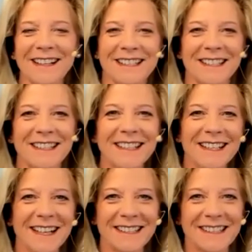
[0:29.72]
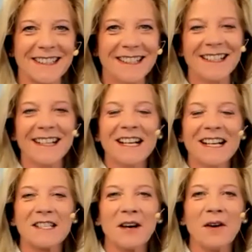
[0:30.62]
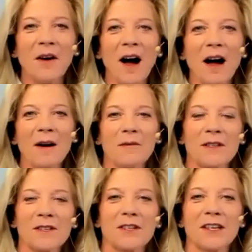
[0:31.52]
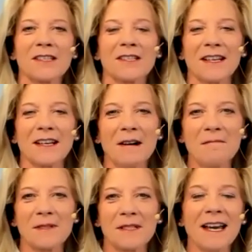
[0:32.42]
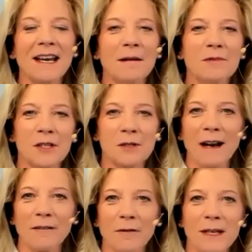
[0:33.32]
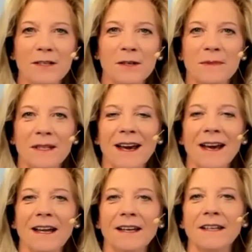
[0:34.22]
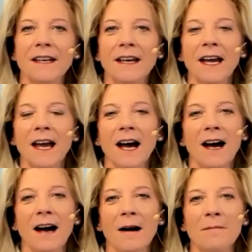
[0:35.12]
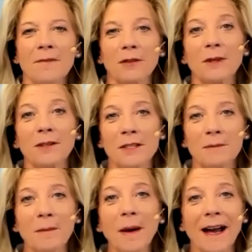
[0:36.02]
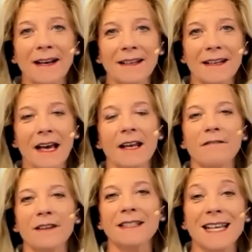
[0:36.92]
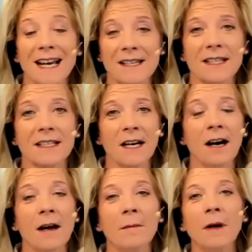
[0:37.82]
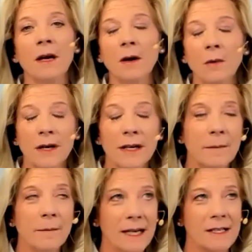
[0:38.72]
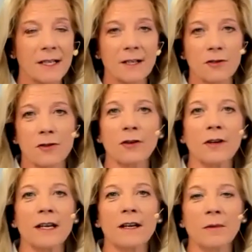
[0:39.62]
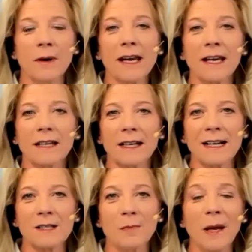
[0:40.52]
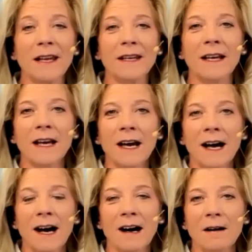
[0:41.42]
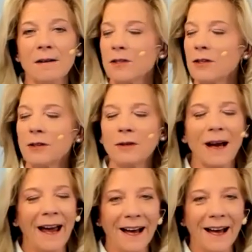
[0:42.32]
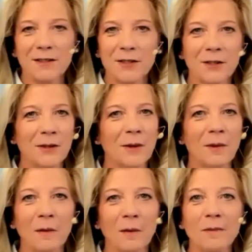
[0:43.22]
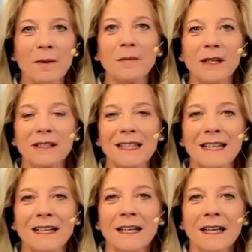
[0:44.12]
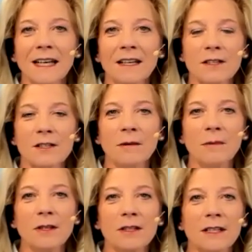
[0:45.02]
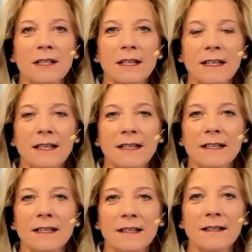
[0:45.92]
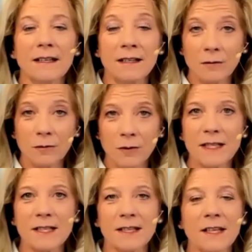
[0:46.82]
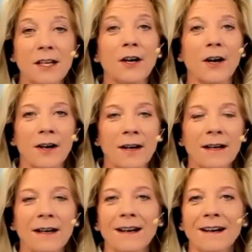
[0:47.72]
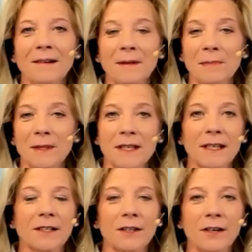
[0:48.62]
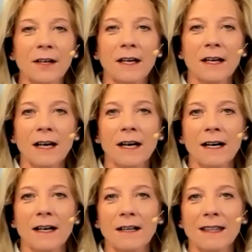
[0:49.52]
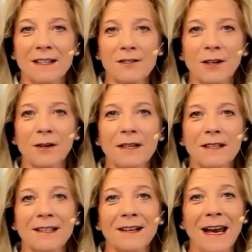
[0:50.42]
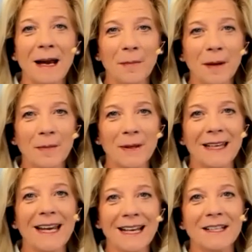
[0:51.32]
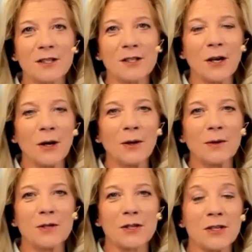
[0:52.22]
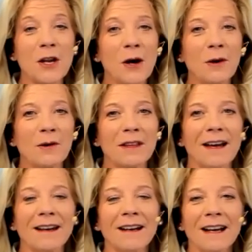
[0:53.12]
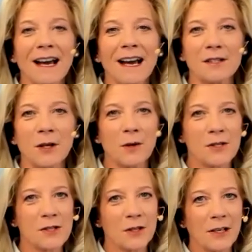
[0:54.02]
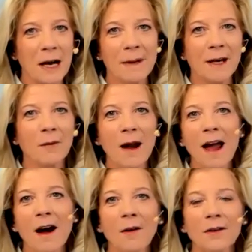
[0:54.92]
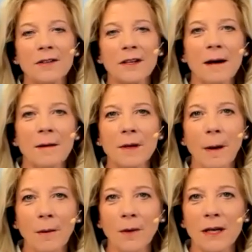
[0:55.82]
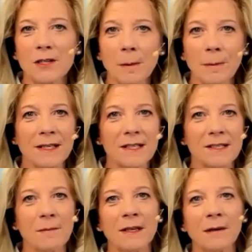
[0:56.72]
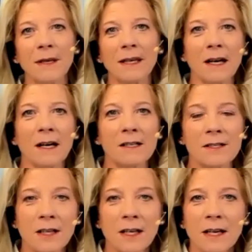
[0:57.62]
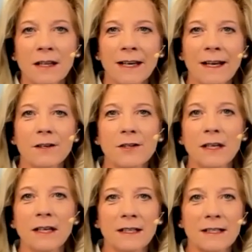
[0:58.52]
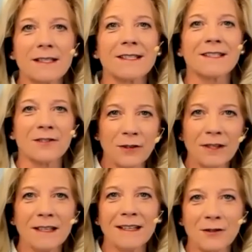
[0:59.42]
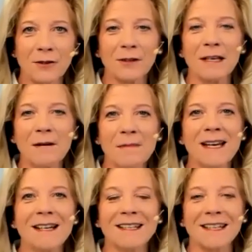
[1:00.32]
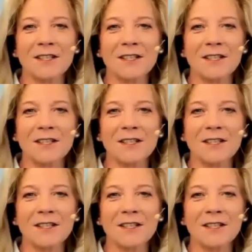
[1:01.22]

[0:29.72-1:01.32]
Excellent, excellent. So I was just um, saying I'm just back from Egypt and um, thrilled to be back and had a fantastic time. What an amazing journey awake it has been uh, to add to what we've been building in this community in in recent year, um, in particular. Uh, things are going to amp up again, so just know that as courses are coming around, um, you might want to jump into something because the energy is truly, truly amazing.